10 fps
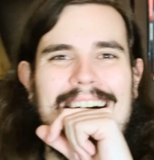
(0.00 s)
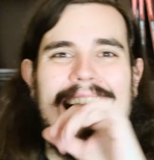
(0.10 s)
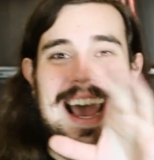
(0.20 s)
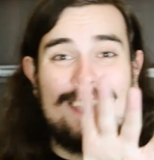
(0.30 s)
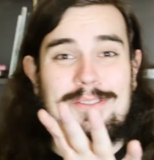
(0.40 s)

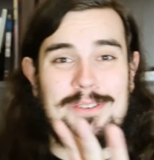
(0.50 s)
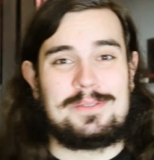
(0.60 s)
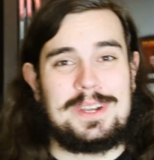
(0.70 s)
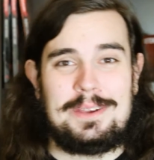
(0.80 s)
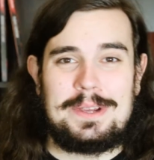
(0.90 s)
I am doing
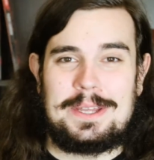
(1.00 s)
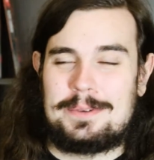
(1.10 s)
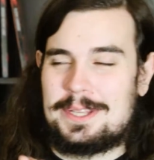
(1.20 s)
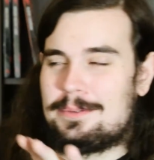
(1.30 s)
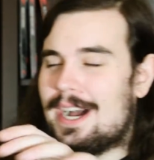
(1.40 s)
really, really,
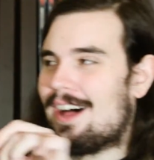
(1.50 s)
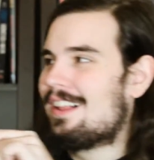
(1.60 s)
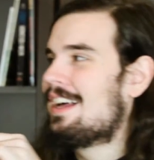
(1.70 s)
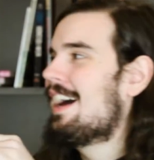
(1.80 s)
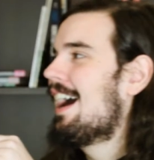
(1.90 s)
really well.
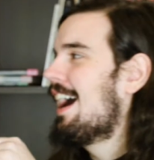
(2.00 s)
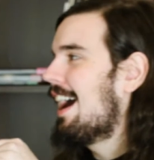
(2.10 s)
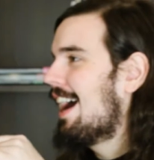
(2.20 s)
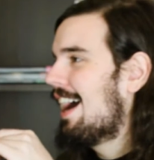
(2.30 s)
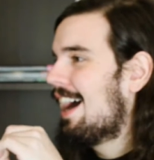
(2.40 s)

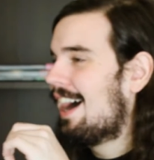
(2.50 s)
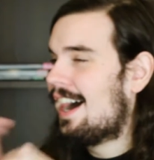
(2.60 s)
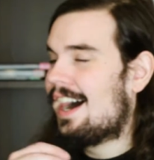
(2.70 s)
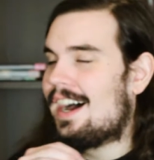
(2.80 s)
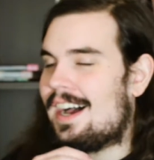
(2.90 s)

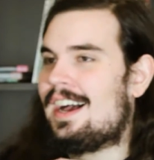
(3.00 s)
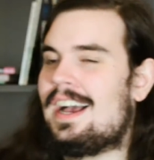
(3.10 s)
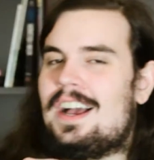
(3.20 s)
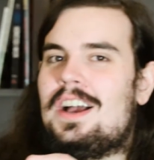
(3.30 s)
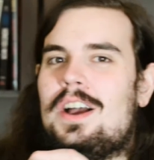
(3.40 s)
Uh,
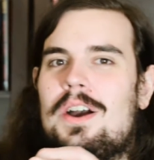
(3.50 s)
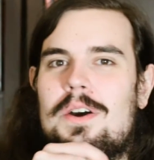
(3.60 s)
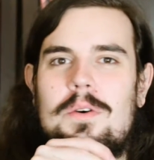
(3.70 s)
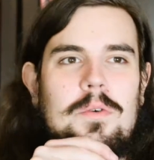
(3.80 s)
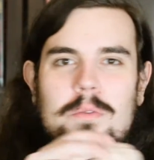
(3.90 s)

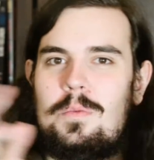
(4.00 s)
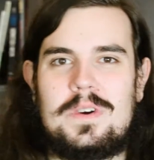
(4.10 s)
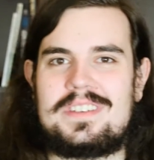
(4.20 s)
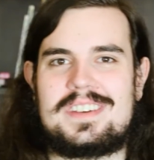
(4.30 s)
which is